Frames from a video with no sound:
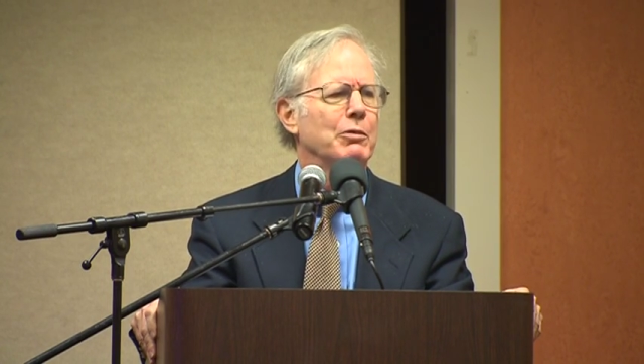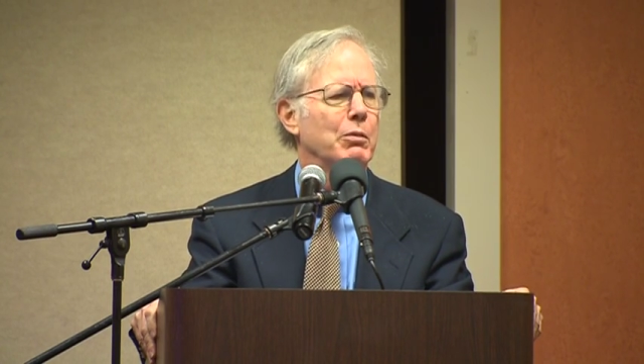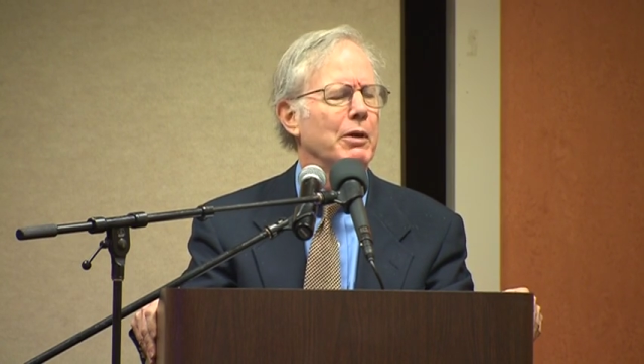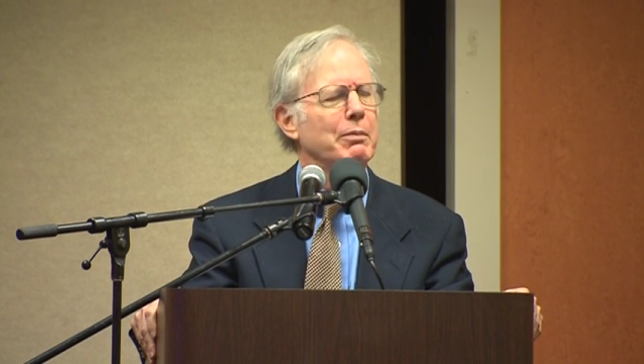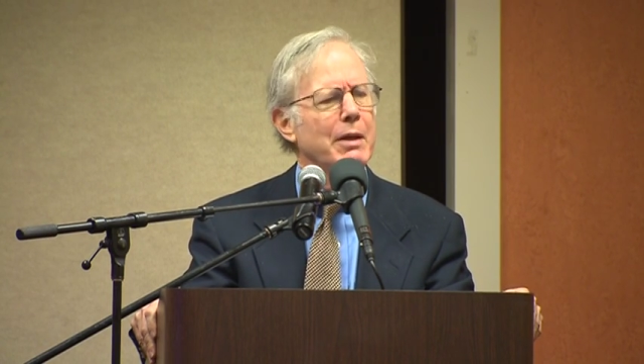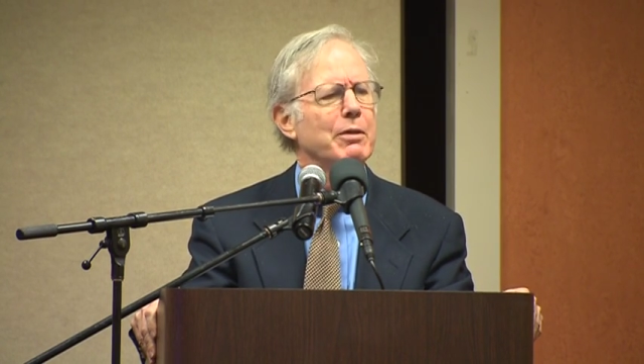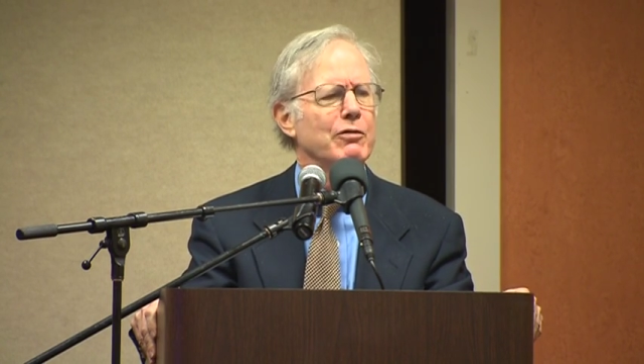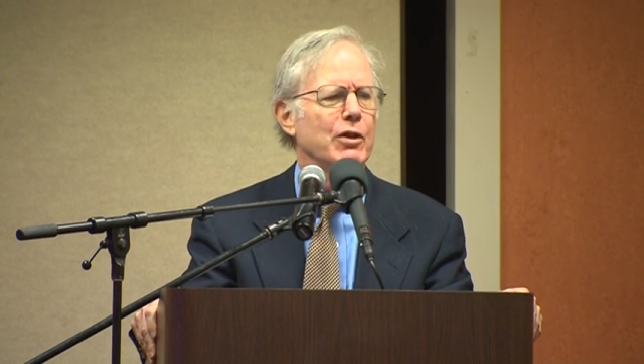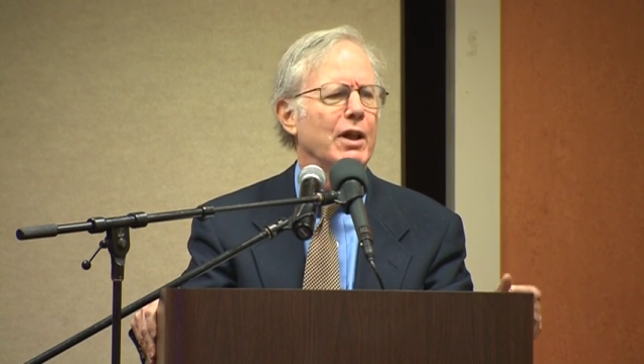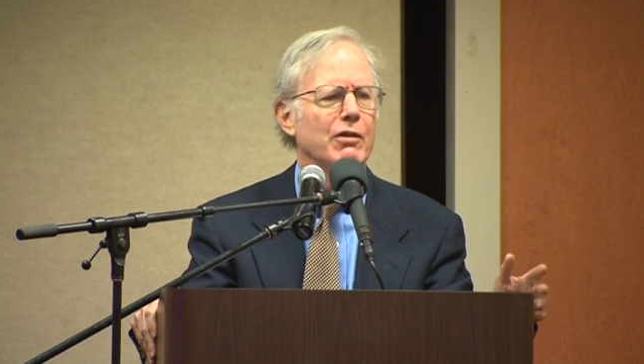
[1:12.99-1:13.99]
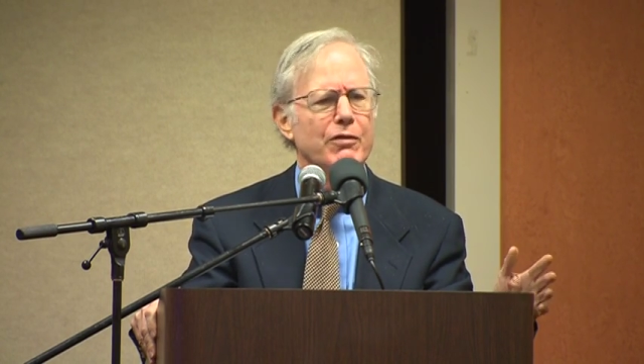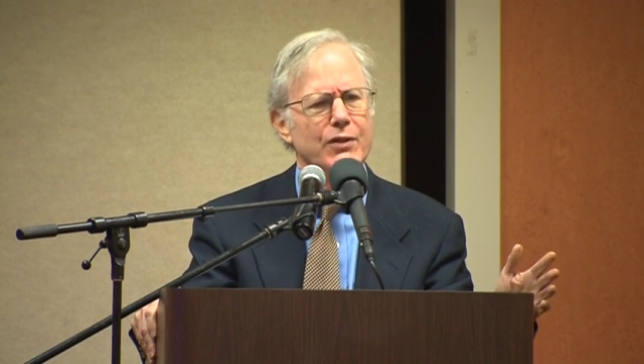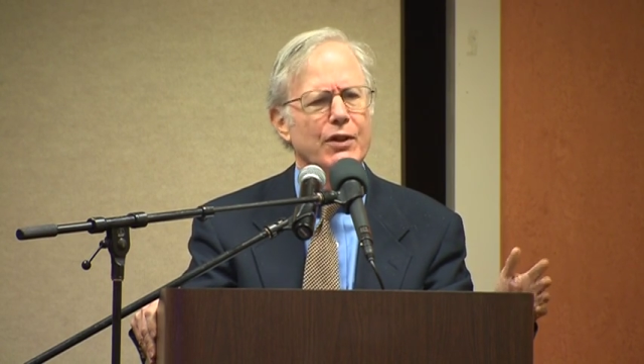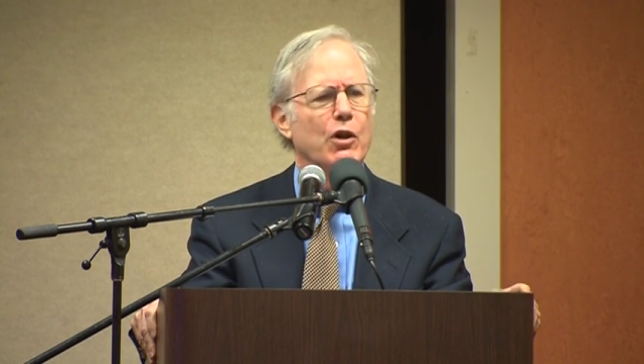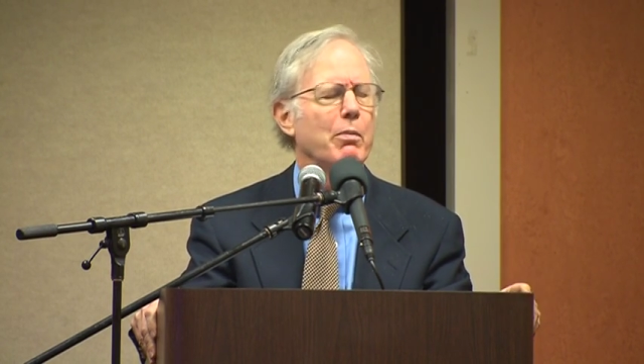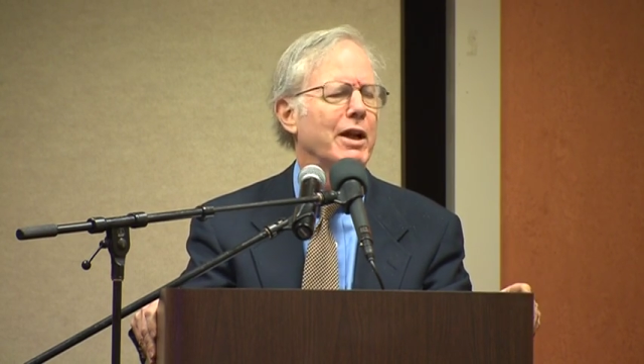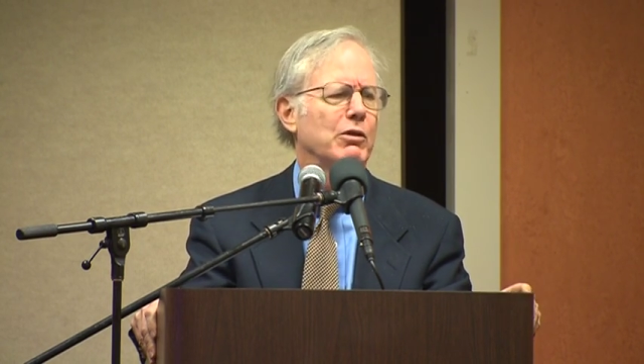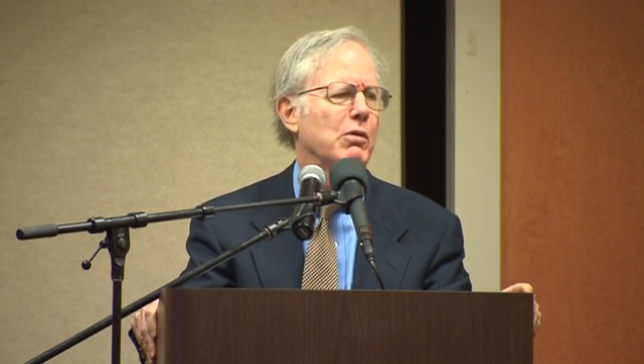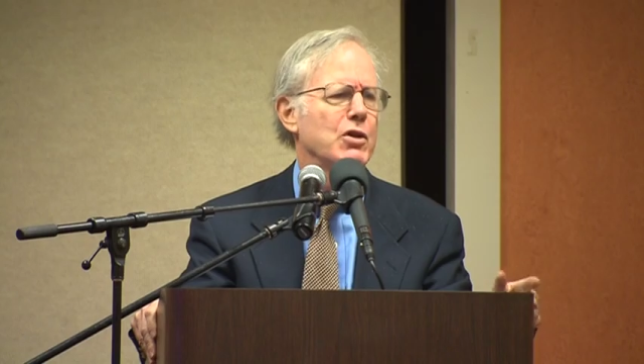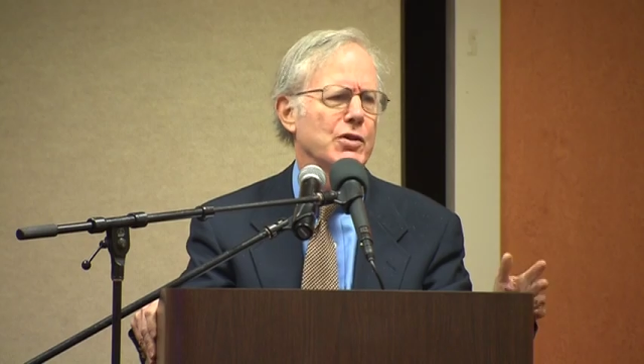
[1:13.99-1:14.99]
but maybe if you get a visa to go back
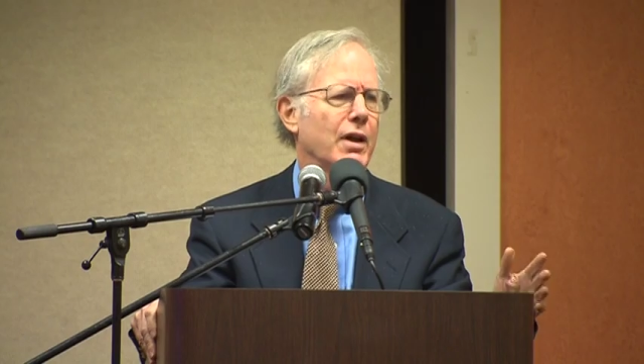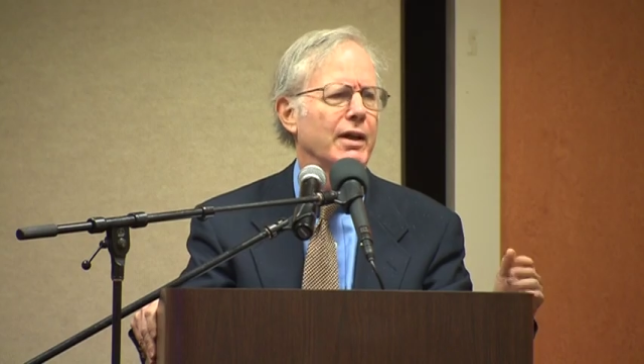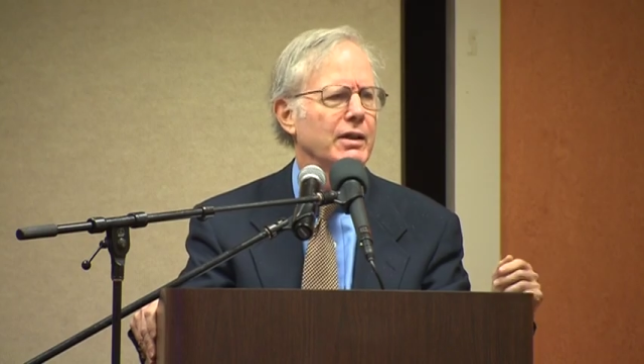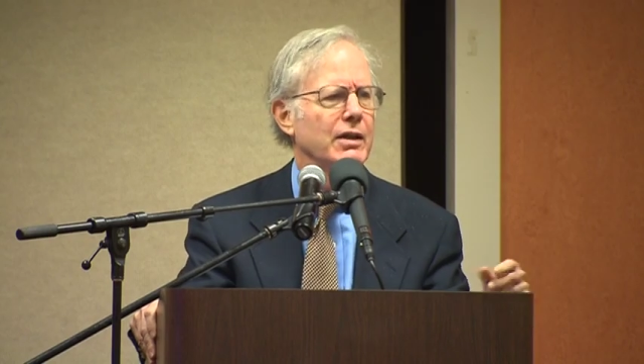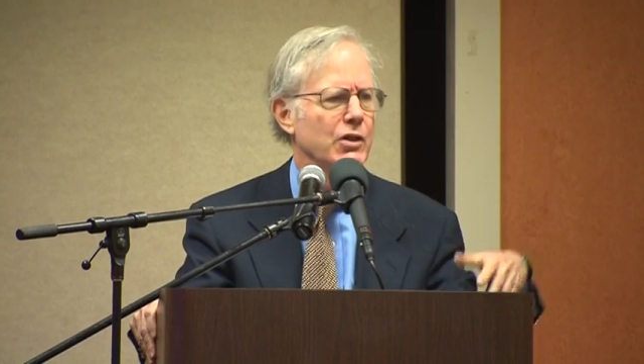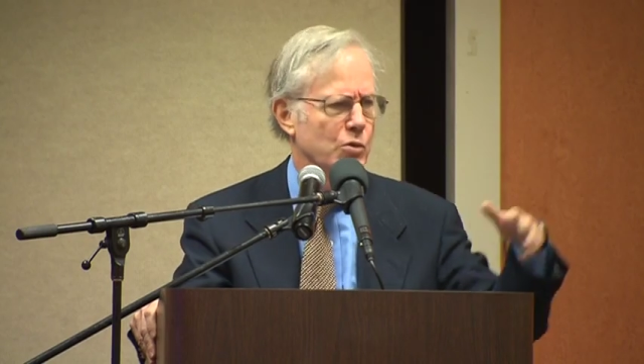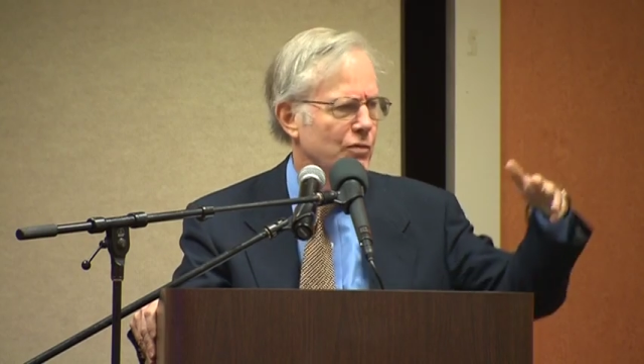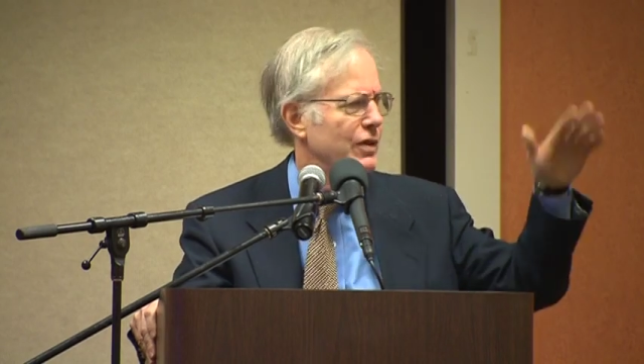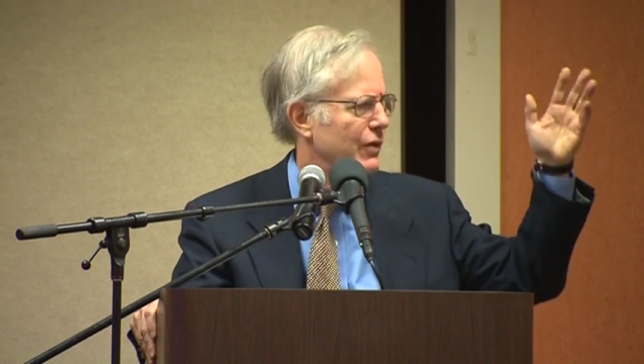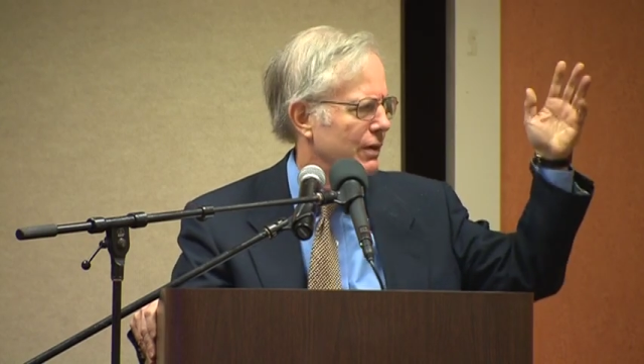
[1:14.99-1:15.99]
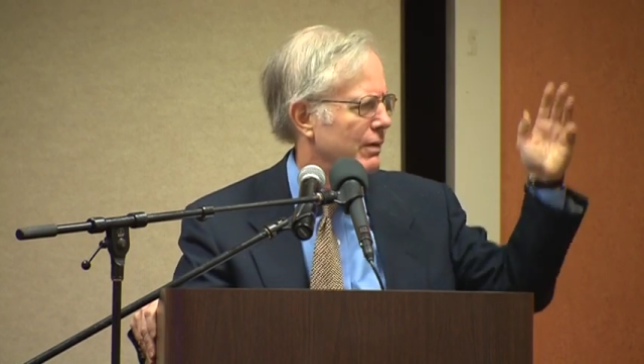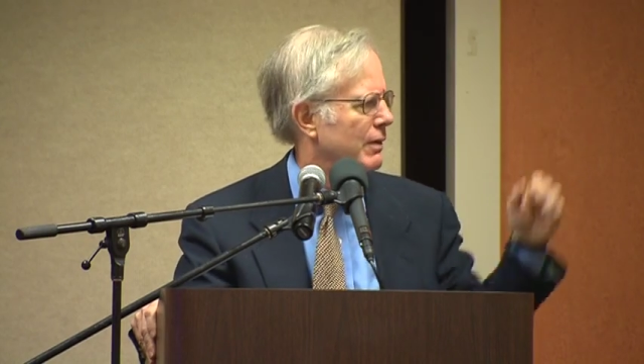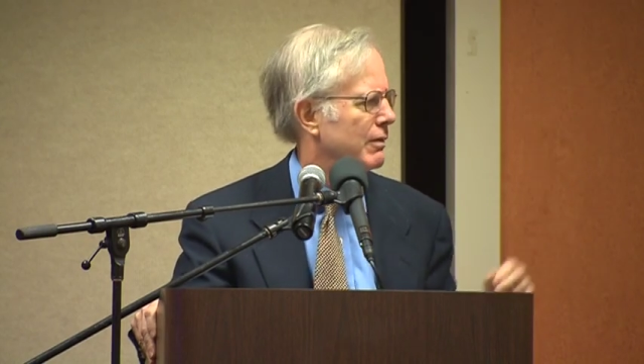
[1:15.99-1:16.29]
to Russia, I could get you a visa